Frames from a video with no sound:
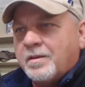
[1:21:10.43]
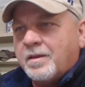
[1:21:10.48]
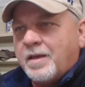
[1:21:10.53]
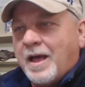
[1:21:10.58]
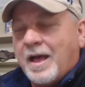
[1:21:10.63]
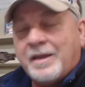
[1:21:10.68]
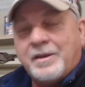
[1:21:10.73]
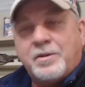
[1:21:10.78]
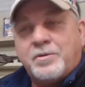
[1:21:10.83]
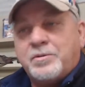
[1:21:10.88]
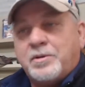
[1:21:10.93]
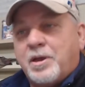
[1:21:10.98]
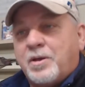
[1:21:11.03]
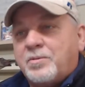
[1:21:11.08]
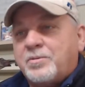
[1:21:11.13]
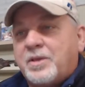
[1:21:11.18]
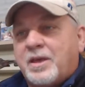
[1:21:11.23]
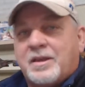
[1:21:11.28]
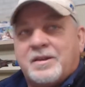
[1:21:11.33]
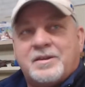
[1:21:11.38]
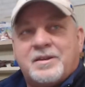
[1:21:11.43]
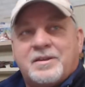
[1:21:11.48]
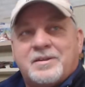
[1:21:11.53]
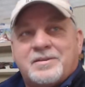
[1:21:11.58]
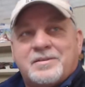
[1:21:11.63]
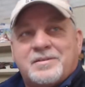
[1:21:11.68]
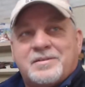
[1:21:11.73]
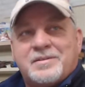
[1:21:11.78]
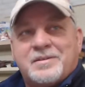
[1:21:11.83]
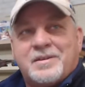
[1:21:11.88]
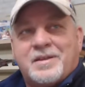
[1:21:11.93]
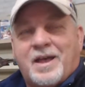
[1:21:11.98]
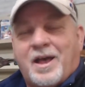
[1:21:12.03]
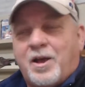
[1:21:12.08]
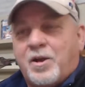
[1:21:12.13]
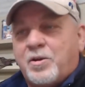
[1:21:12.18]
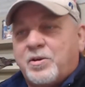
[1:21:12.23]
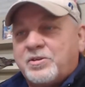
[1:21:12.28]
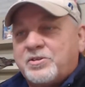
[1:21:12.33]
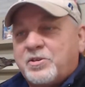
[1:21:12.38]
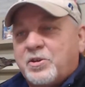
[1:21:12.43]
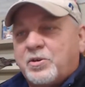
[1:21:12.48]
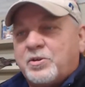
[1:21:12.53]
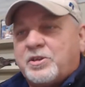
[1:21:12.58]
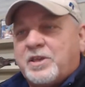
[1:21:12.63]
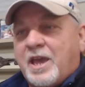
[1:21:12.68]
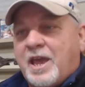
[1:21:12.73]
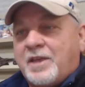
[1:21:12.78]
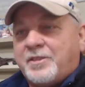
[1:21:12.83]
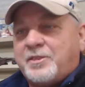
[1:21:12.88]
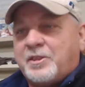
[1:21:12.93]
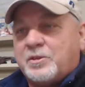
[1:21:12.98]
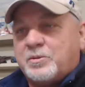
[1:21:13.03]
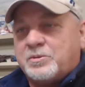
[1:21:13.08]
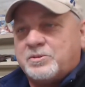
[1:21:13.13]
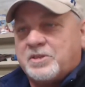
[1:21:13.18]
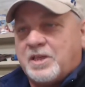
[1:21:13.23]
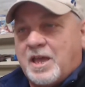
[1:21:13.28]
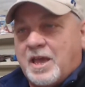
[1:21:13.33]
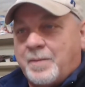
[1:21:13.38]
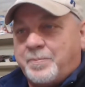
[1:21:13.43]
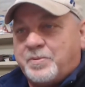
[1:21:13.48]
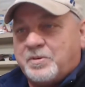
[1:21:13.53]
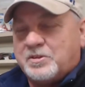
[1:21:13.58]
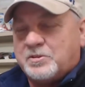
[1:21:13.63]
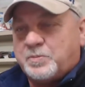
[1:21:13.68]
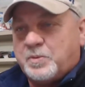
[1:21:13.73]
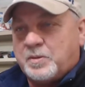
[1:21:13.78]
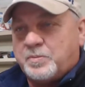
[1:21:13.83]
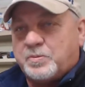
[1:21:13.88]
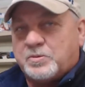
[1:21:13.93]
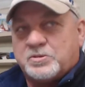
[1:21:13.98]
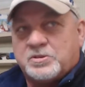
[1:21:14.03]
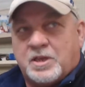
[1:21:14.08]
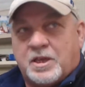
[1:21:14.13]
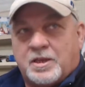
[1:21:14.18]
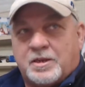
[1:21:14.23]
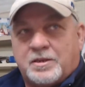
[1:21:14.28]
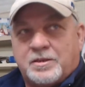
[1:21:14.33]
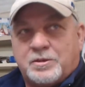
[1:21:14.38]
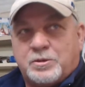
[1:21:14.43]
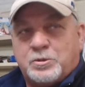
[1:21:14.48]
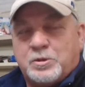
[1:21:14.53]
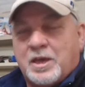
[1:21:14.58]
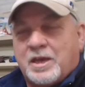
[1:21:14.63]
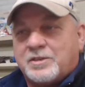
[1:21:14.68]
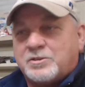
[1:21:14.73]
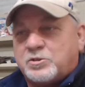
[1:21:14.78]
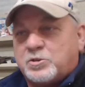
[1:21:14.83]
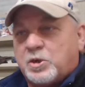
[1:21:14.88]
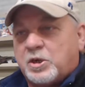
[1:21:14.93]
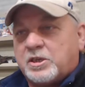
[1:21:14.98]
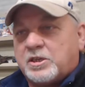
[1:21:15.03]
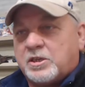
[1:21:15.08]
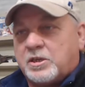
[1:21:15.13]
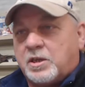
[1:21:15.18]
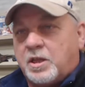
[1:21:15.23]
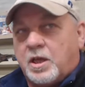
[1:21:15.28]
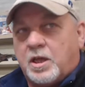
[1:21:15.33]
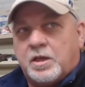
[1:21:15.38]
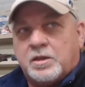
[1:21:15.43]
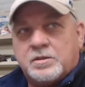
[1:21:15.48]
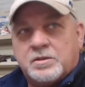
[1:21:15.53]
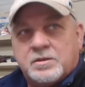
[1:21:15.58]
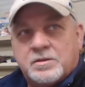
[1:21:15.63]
I don't know that. I always heard Catholic was the happiest people, Sandy. You guys drink a lot.